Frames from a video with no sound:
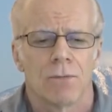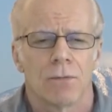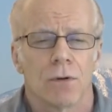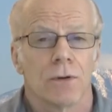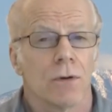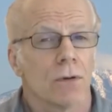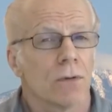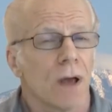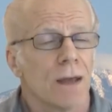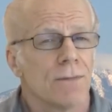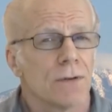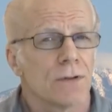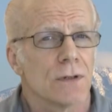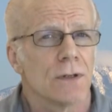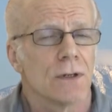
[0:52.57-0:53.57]
for your life
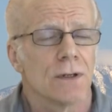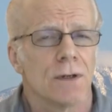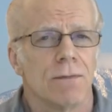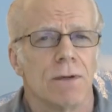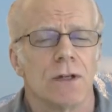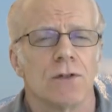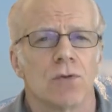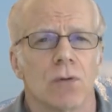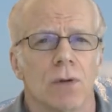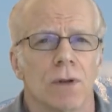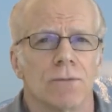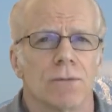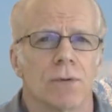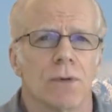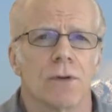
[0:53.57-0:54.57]
as an individual
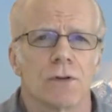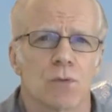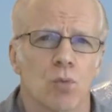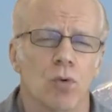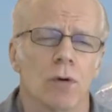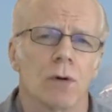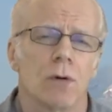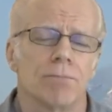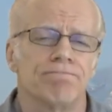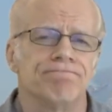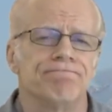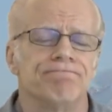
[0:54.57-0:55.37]
and for this world.